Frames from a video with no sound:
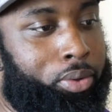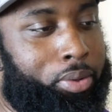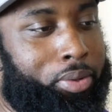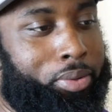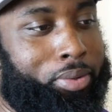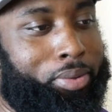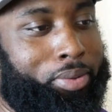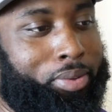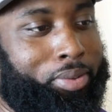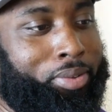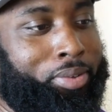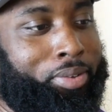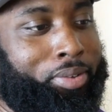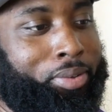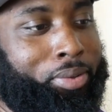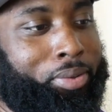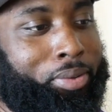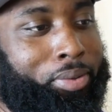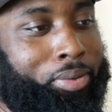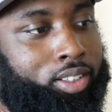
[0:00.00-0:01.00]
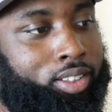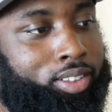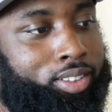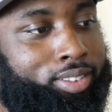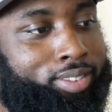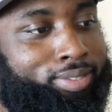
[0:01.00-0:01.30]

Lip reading: Watch careful.